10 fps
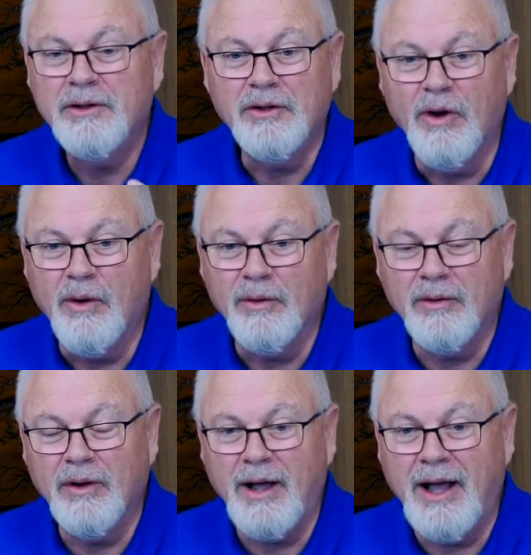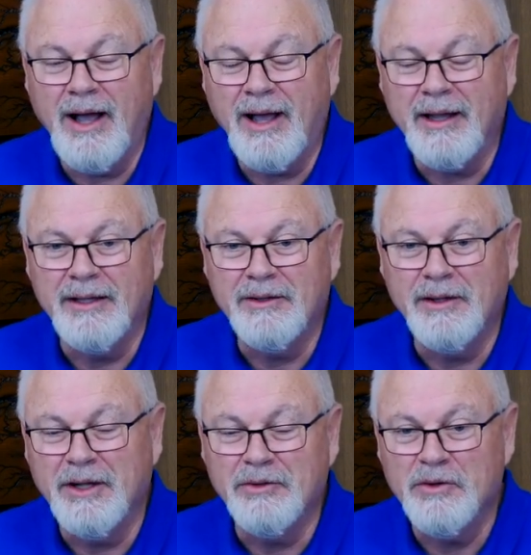
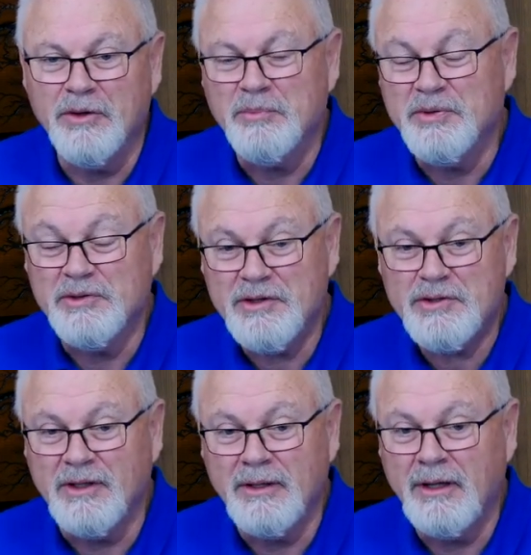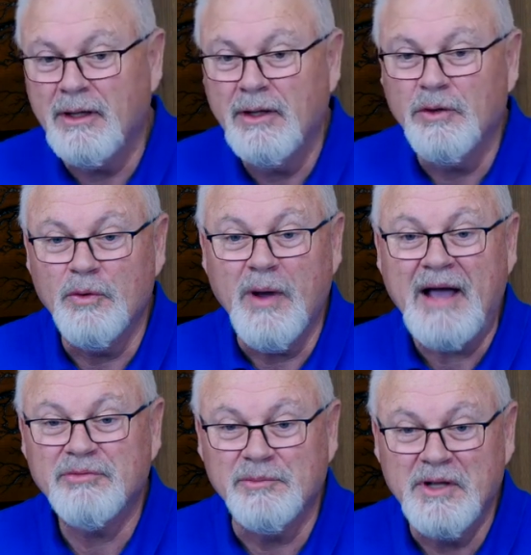in your position, you
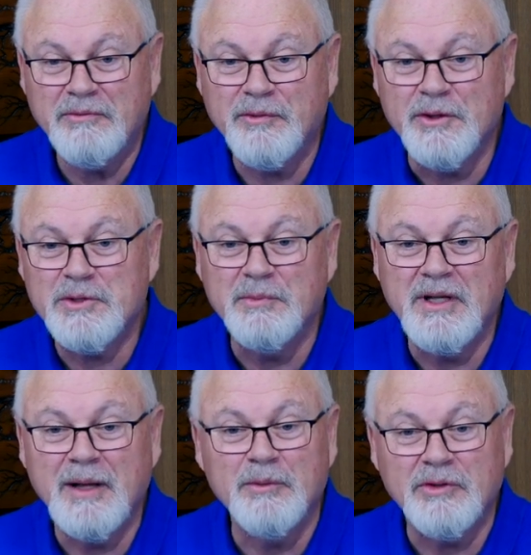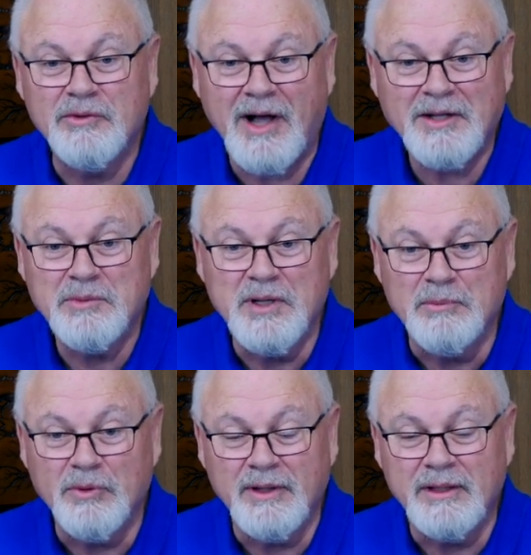have some influence in being able to talk to
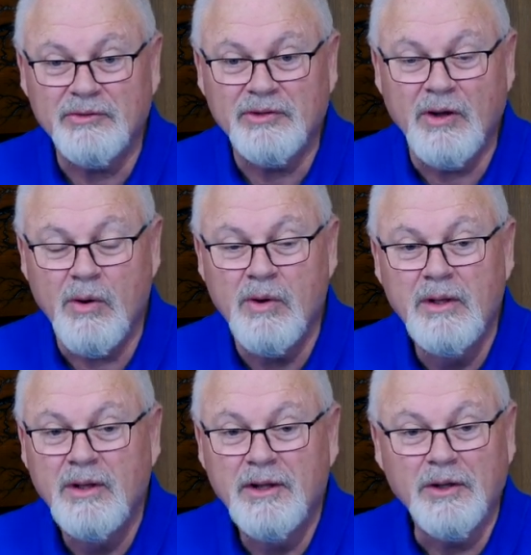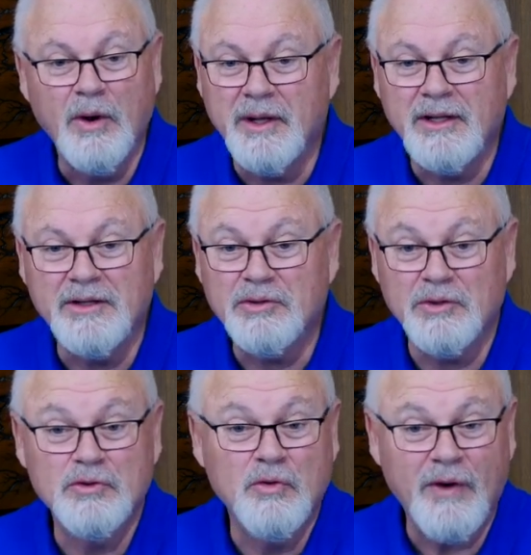people, and so
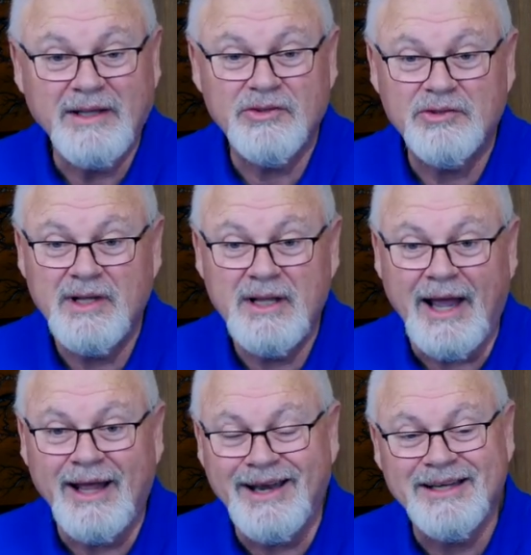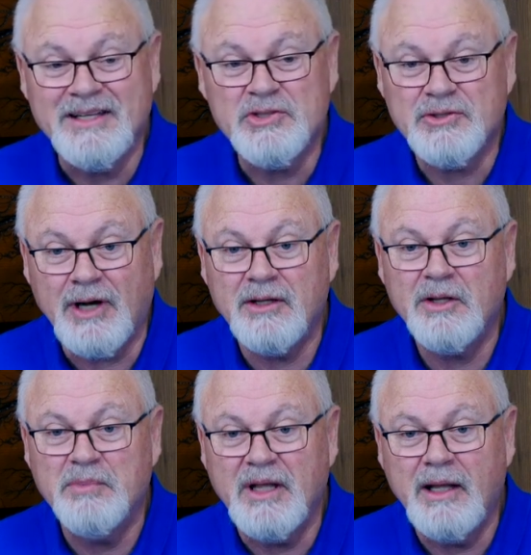it's great to see that, and it's starting
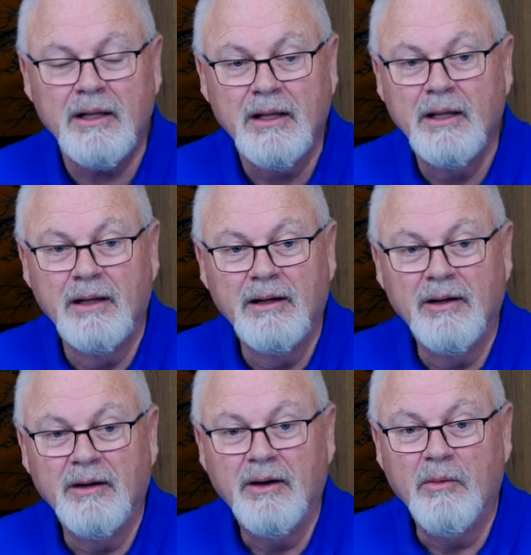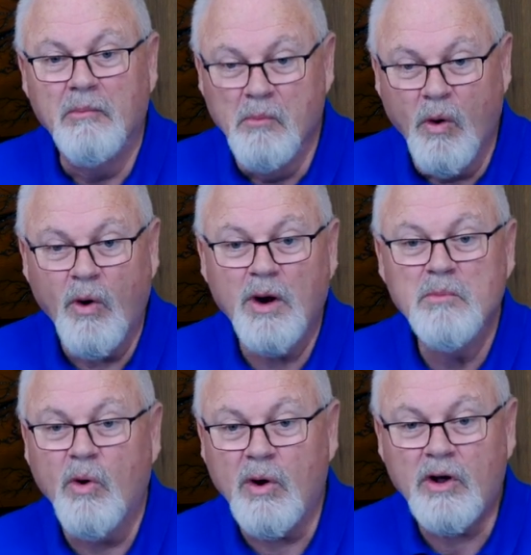to be more and
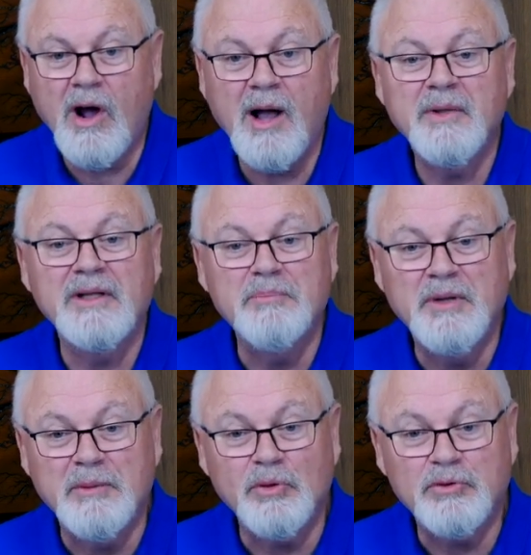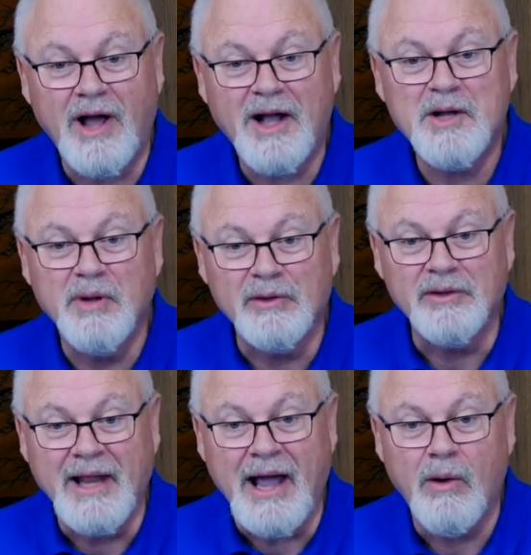more common that people talk about
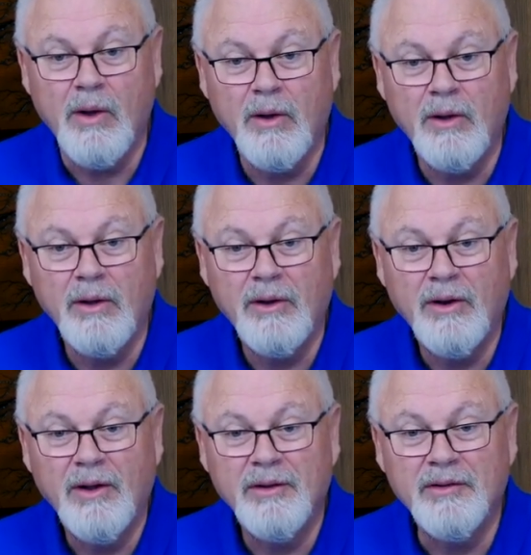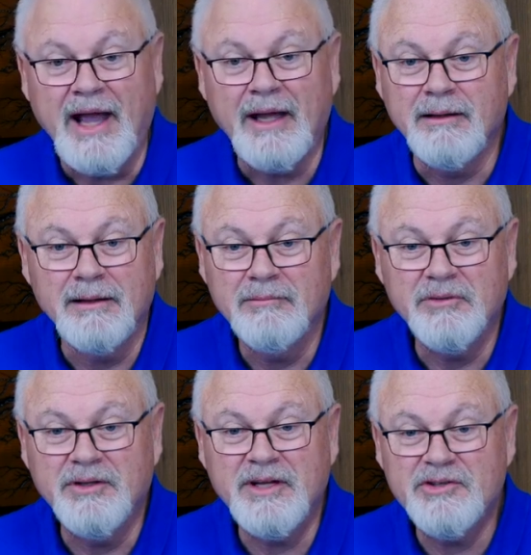it now that
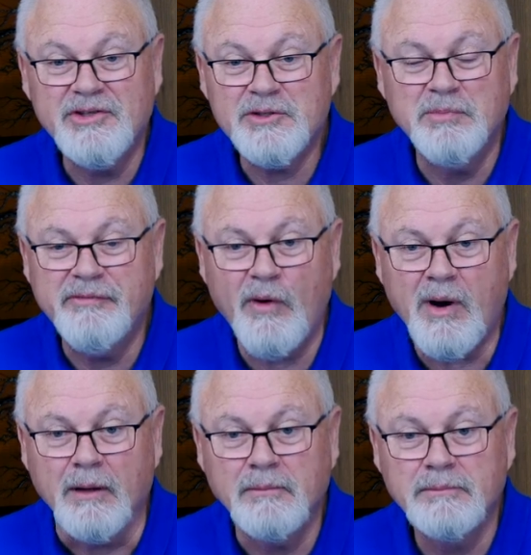didn't exist before.